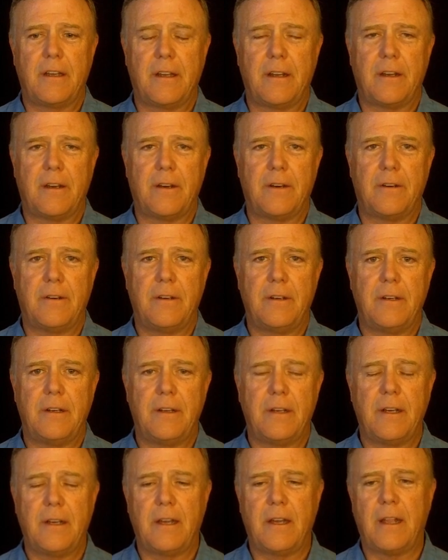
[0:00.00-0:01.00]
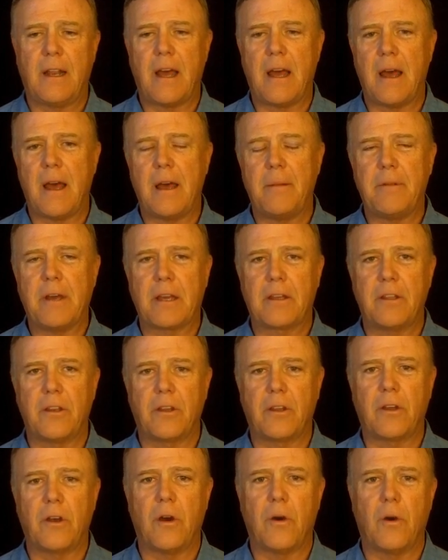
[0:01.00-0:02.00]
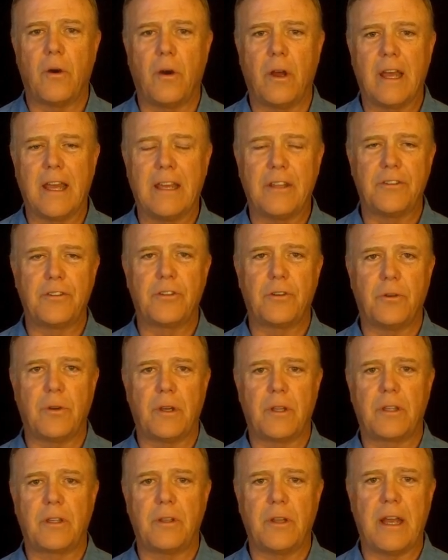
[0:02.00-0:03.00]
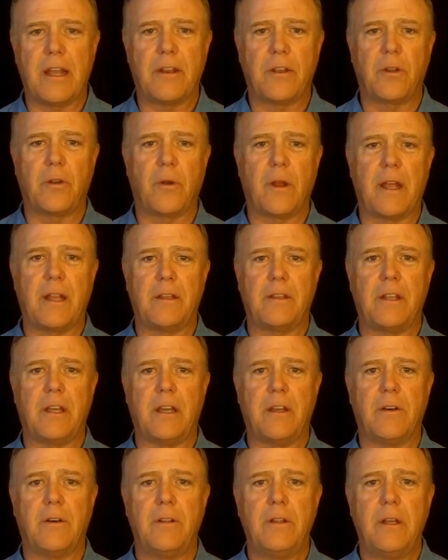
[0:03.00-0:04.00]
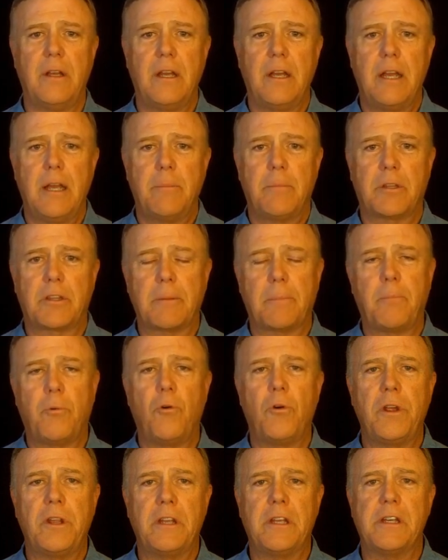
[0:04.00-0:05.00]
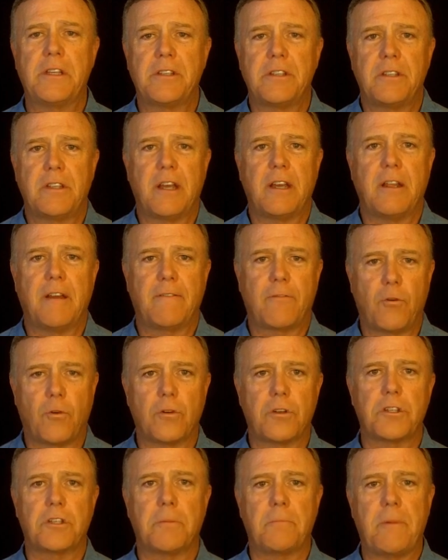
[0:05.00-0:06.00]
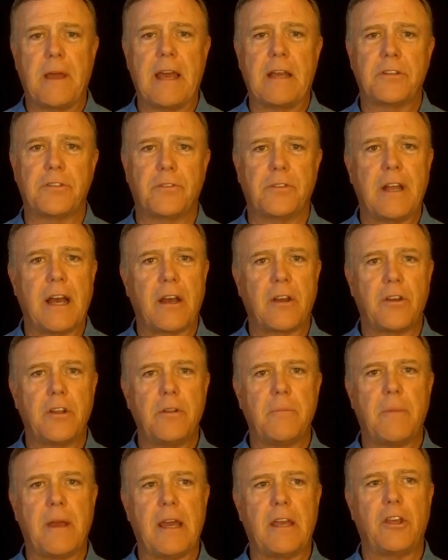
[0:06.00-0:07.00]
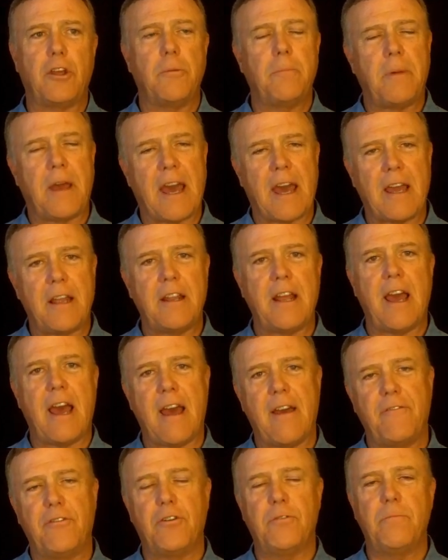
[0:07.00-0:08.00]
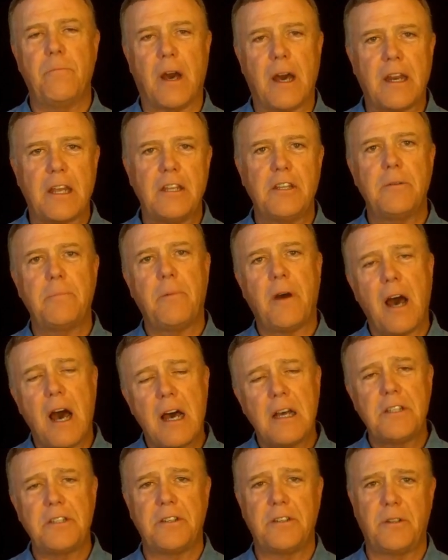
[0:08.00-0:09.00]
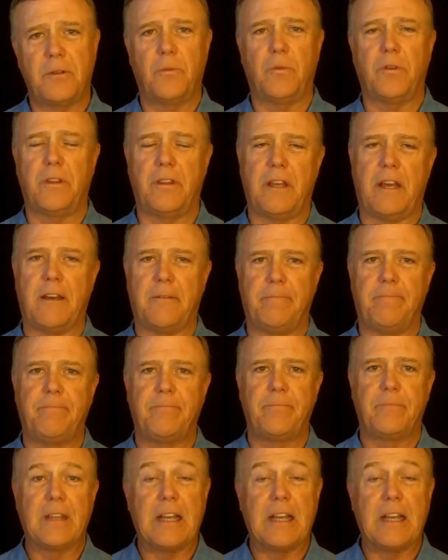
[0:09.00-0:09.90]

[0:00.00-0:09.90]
you know, and I'm not going to go into it to any great deal. But the point is that, of course, the banks are now going to make you pay to have your money deposited with them.